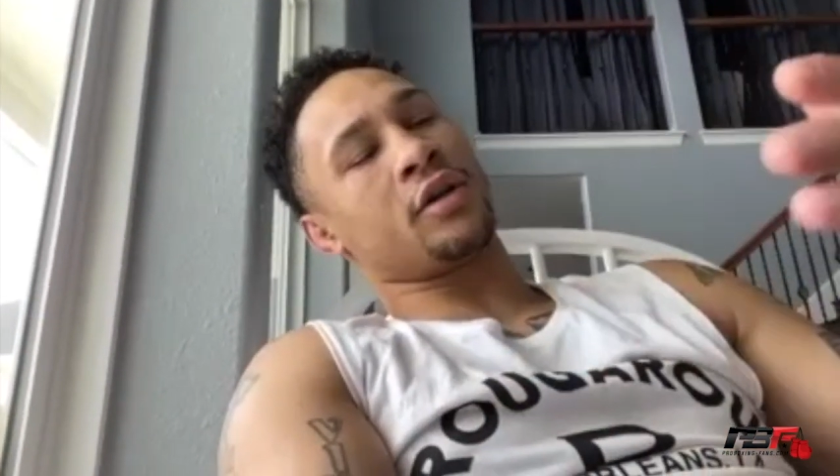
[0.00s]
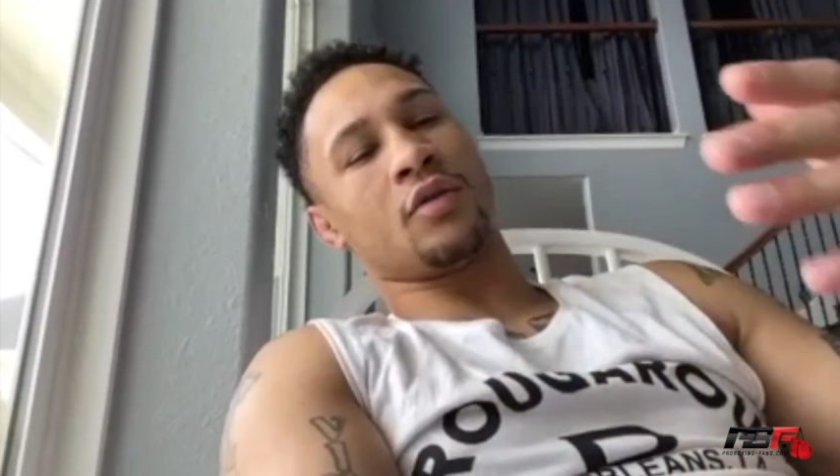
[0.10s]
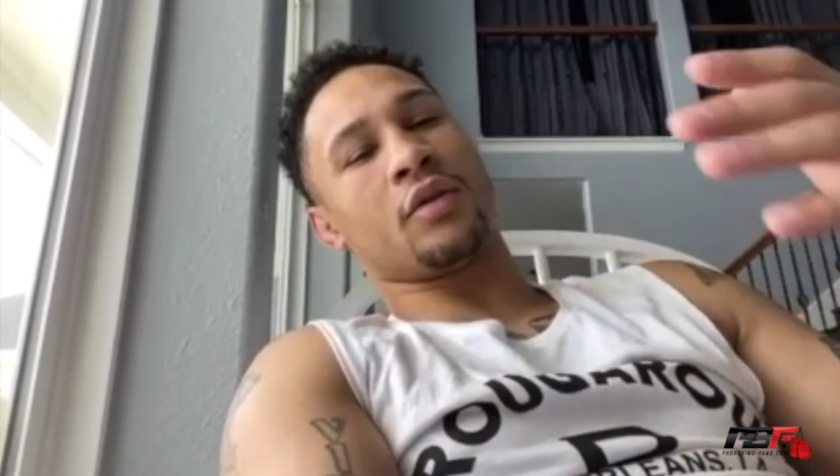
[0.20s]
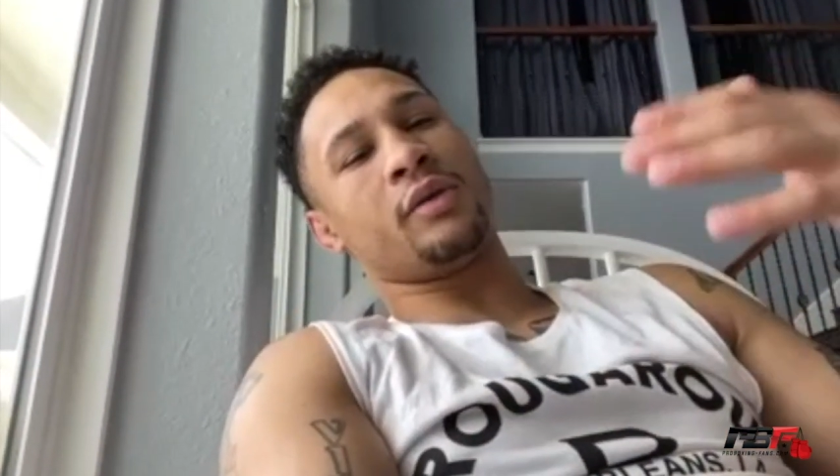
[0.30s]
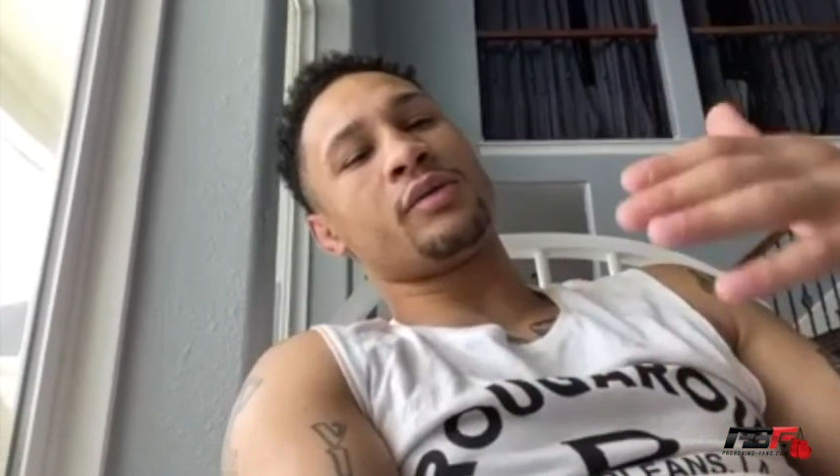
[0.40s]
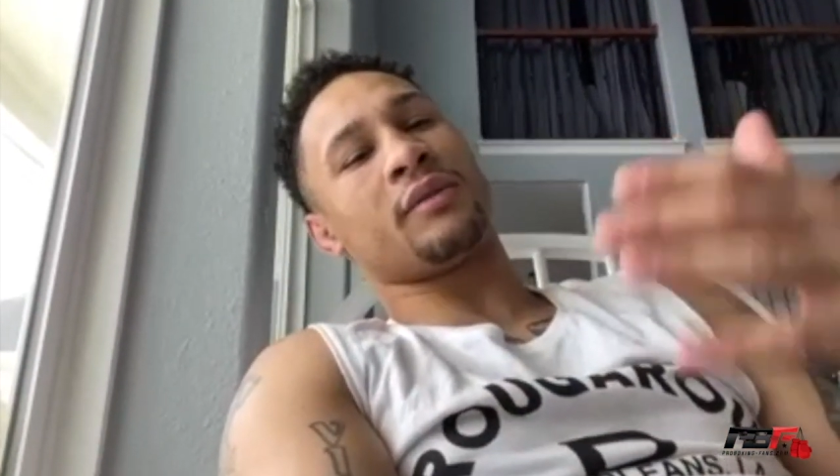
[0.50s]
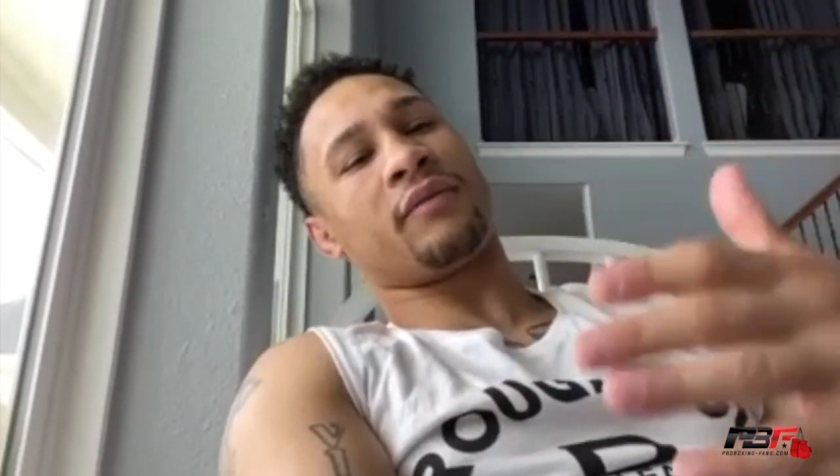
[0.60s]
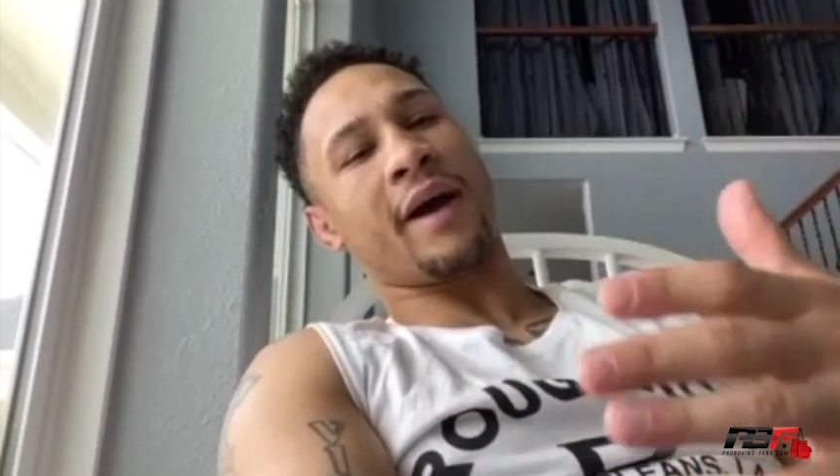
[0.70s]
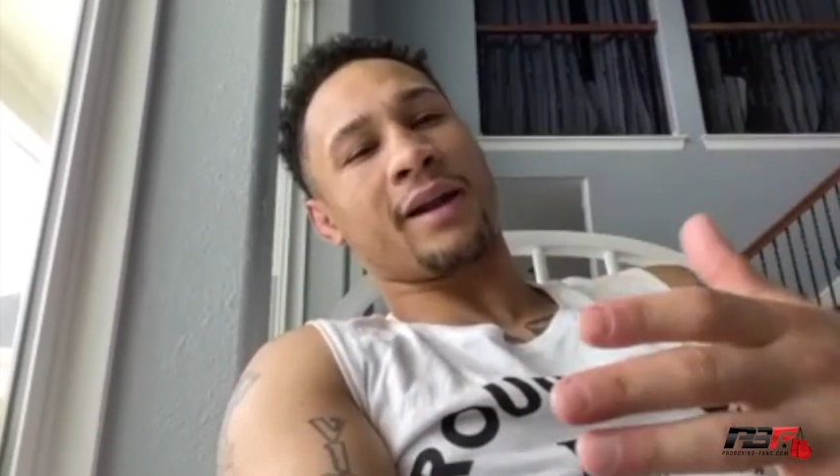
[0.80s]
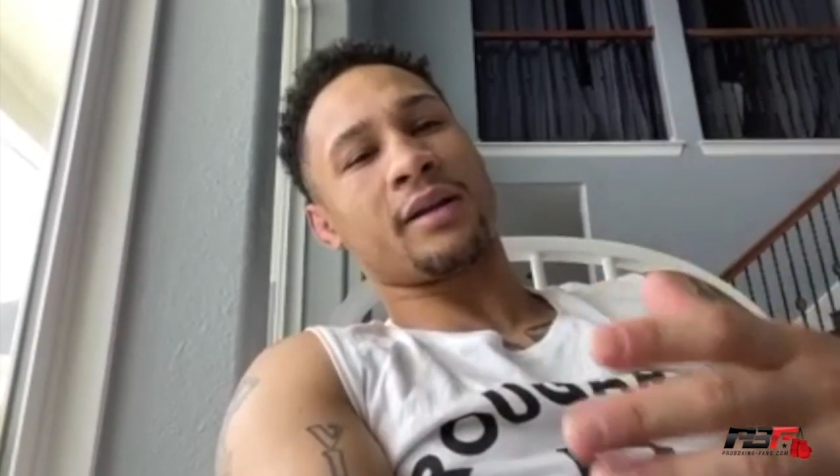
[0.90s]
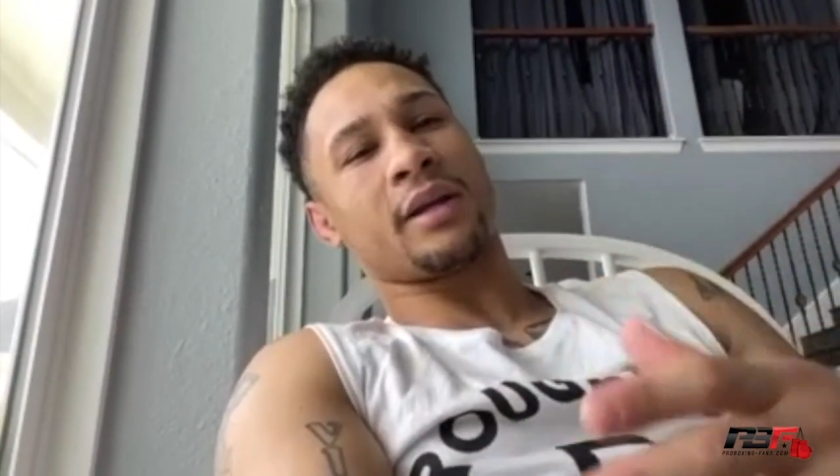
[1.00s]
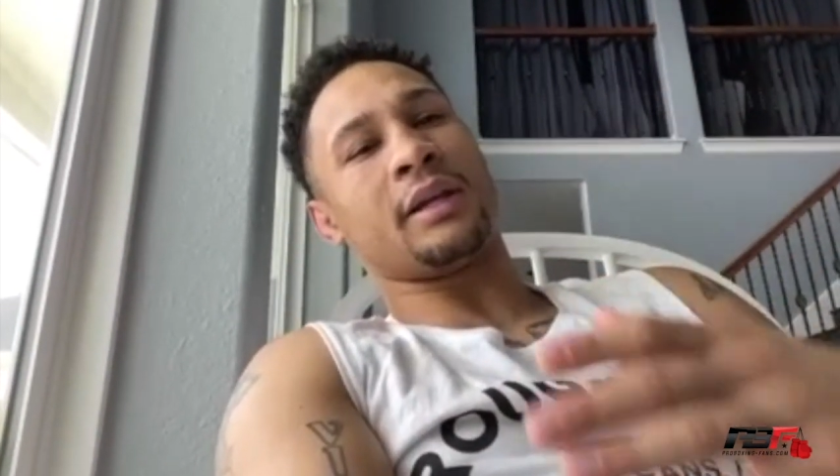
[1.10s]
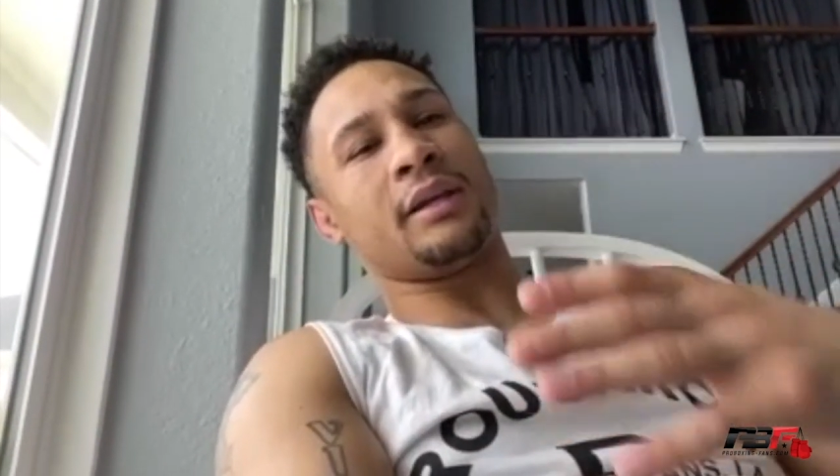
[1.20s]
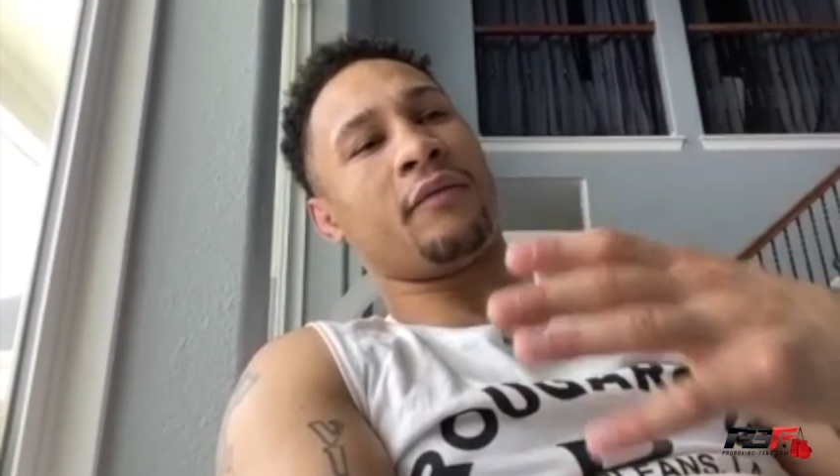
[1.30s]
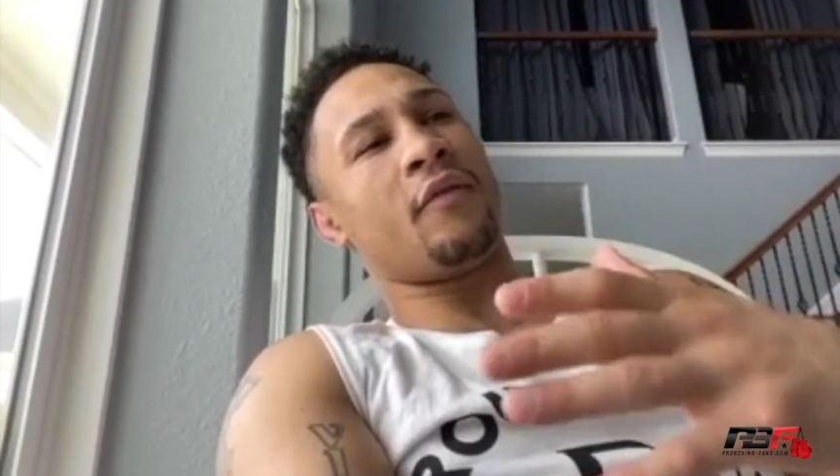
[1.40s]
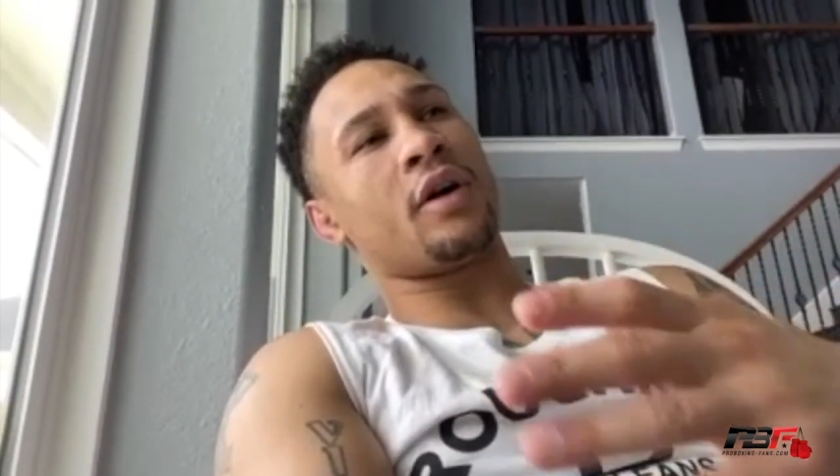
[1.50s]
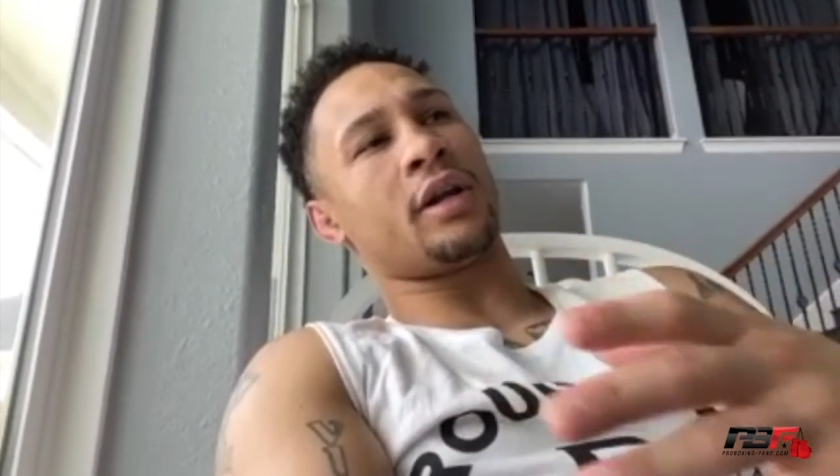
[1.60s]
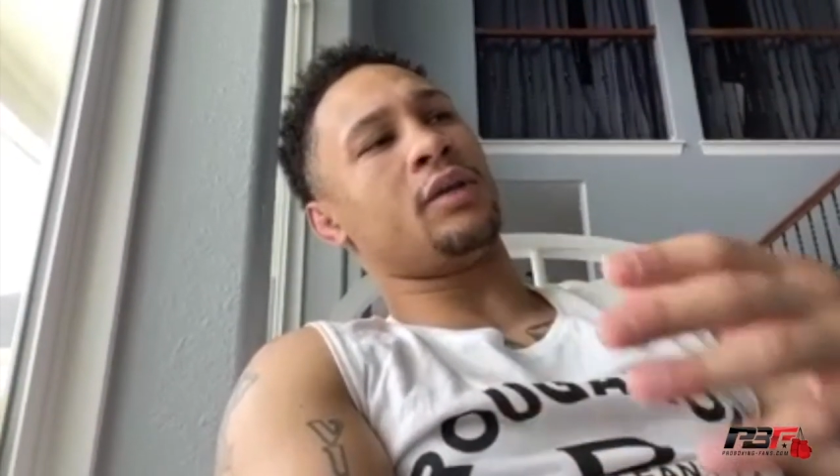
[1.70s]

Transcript: You know, he was a fighter and he fought.